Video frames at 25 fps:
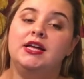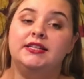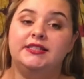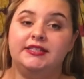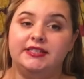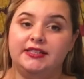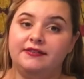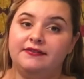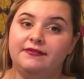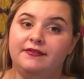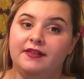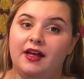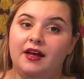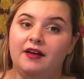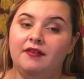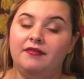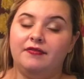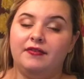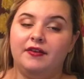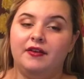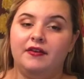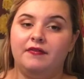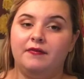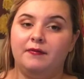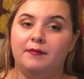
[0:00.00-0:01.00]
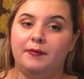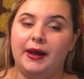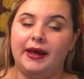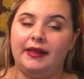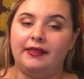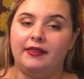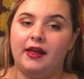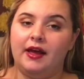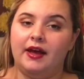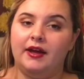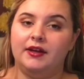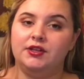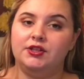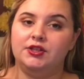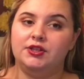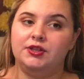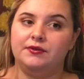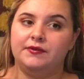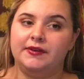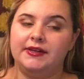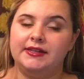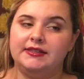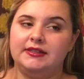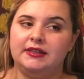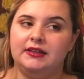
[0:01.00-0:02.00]
Defluff by Lush
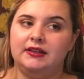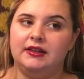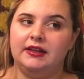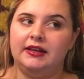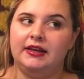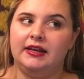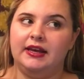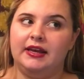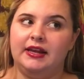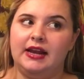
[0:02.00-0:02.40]
recently,